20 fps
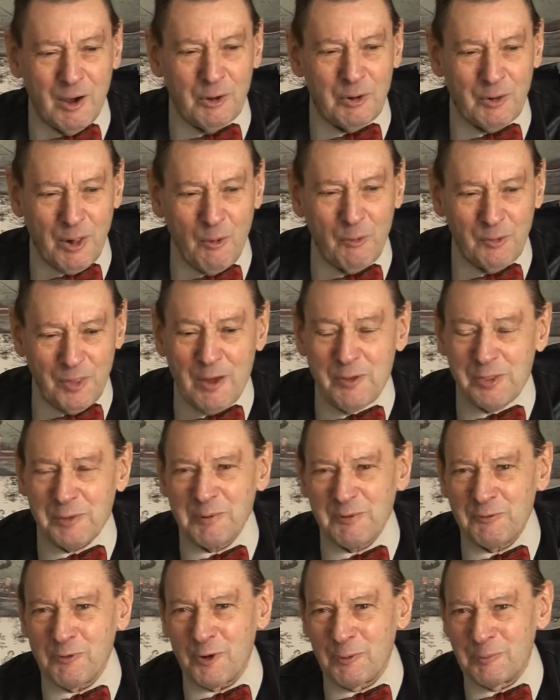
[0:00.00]
although the
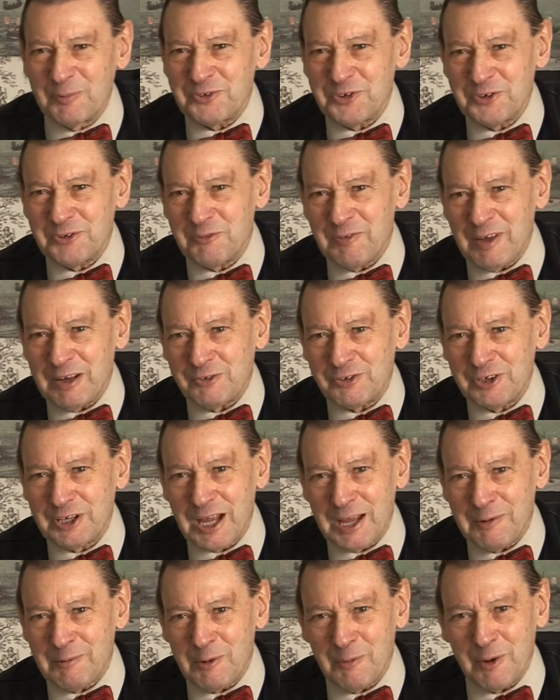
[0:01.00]
performances eventually
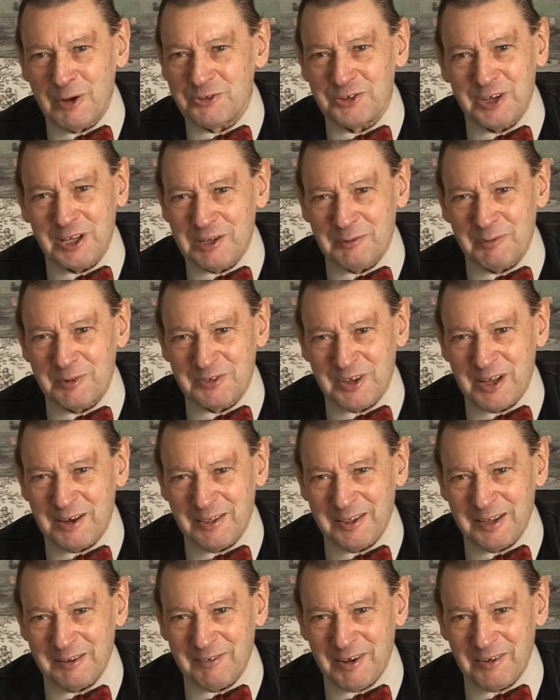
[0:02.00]
came, I won't say there was
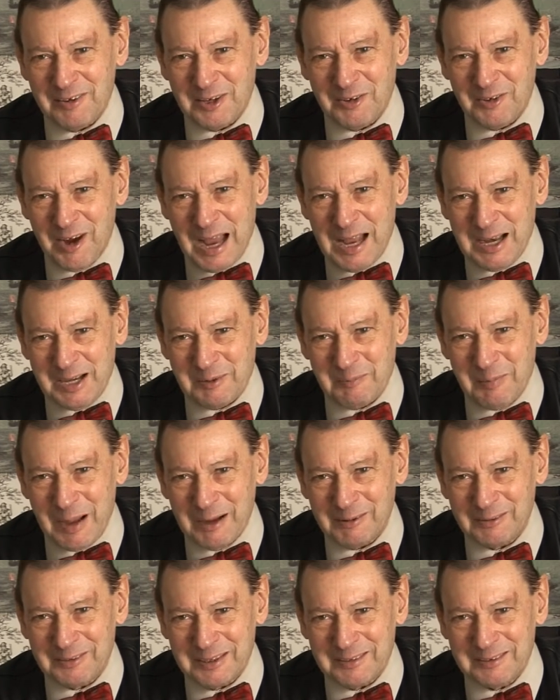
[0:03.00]
anything very grand
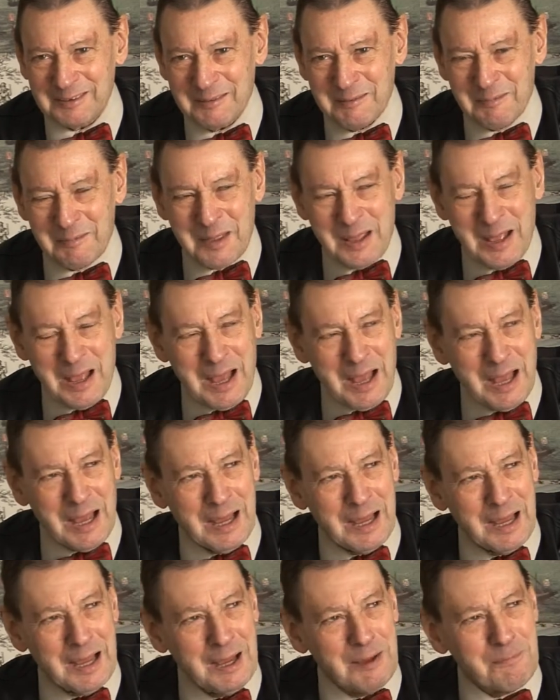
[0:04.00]
about it.
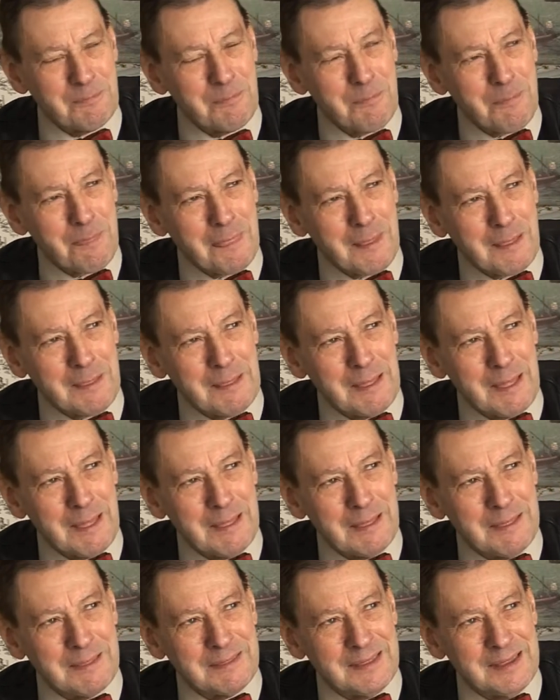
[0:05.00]
Uh,
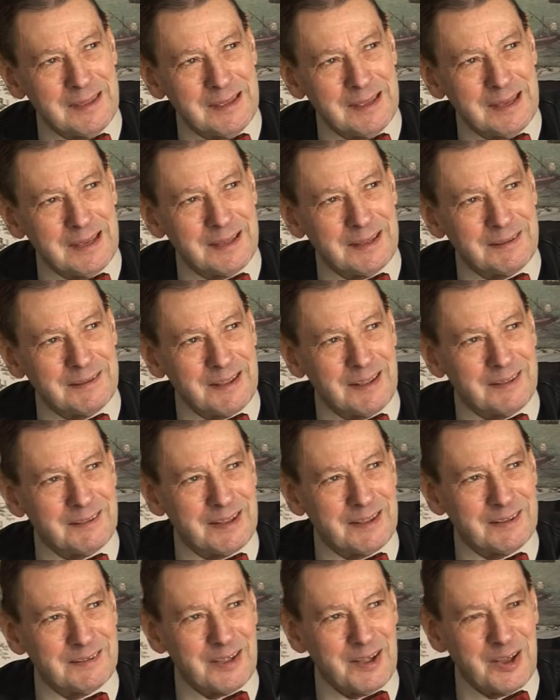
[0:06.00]
the,
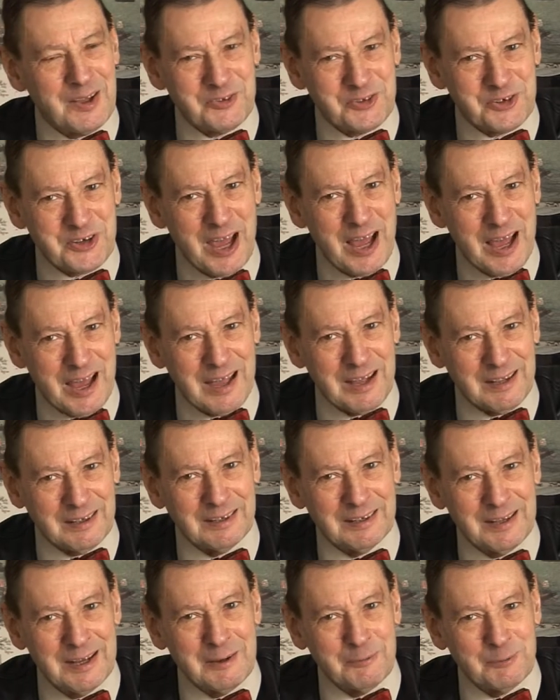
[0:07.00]
uh, the, her
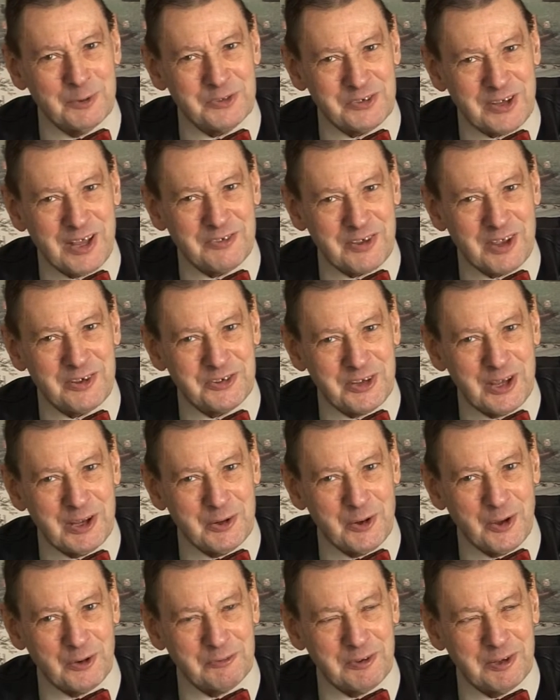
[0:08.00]
style was, as I say,
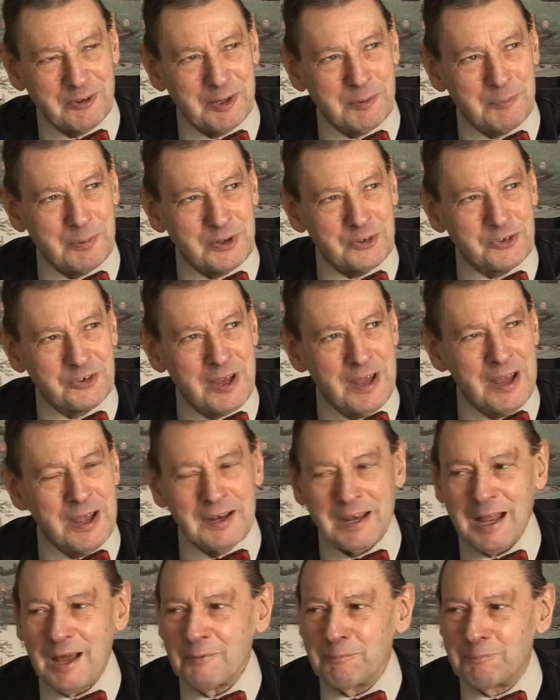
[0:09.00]
not very brisk.
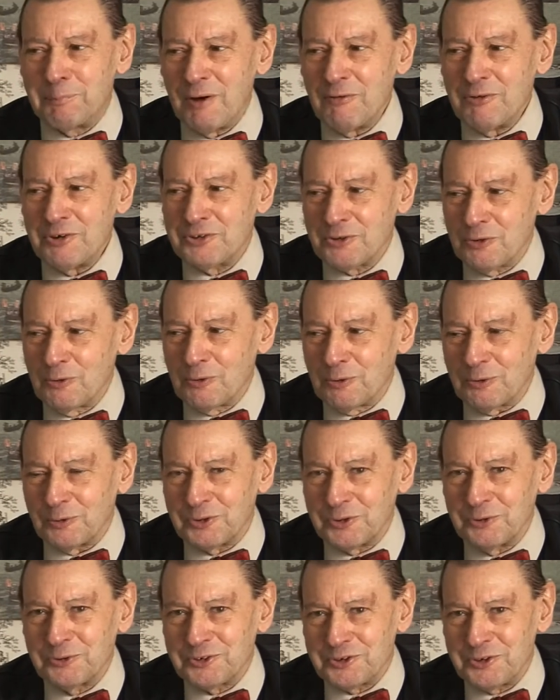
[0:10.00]
Now, Boris
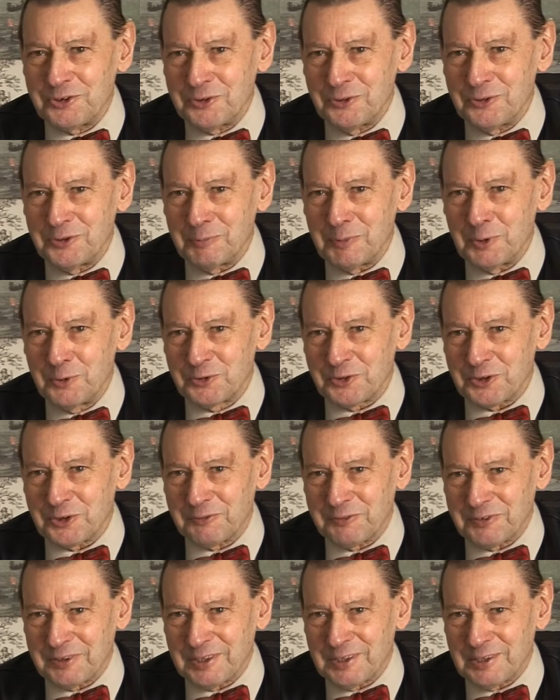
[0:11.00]
Ord used to do the music
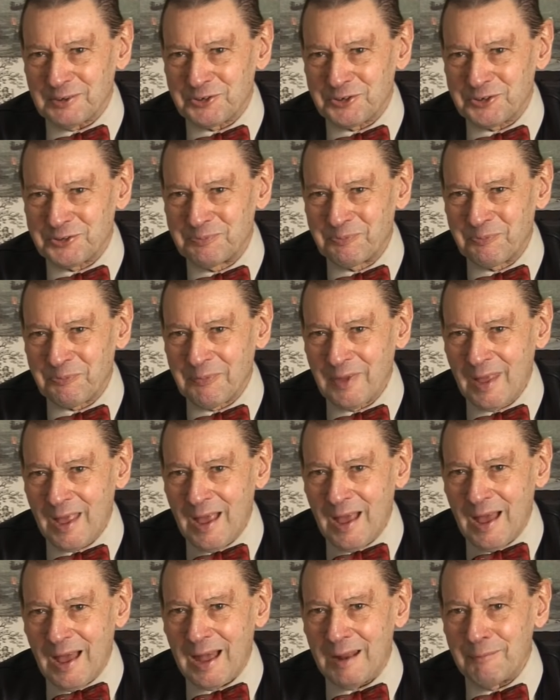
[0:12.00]
for this,
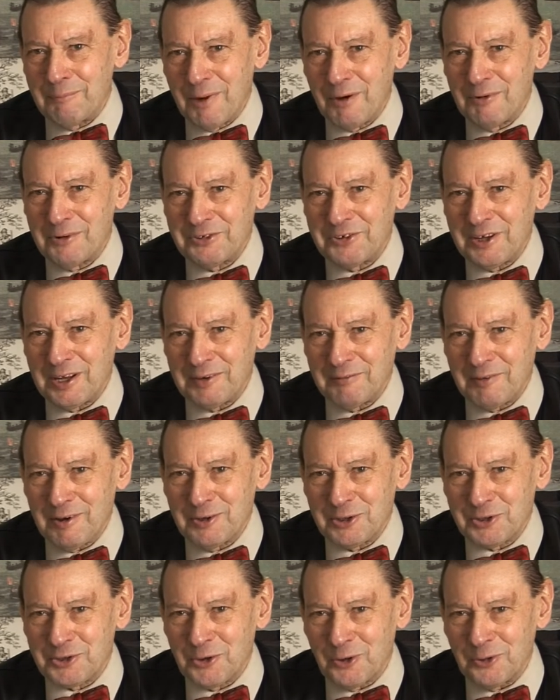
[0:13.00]
and Boris had a
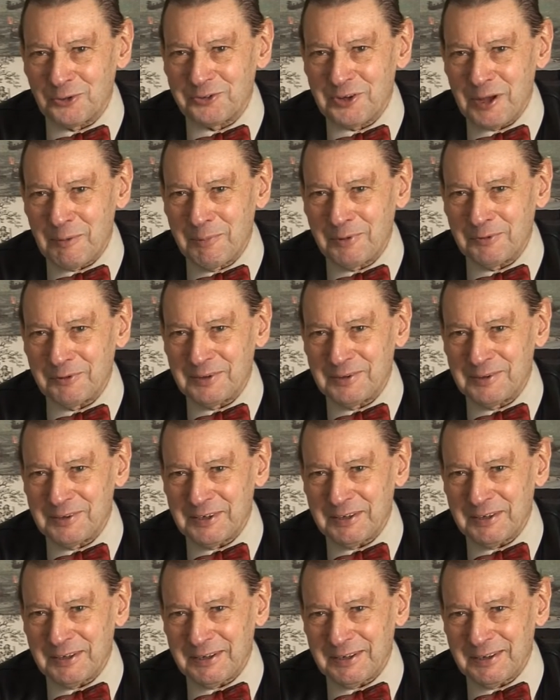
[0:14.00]
very short temper
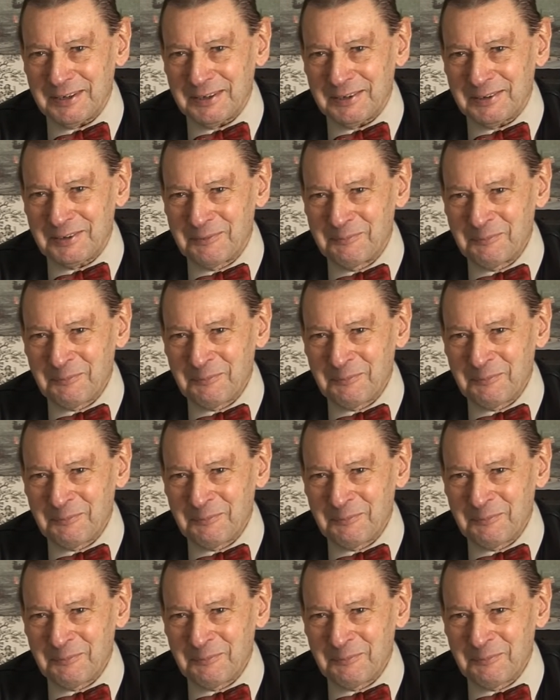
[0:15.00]
indeed.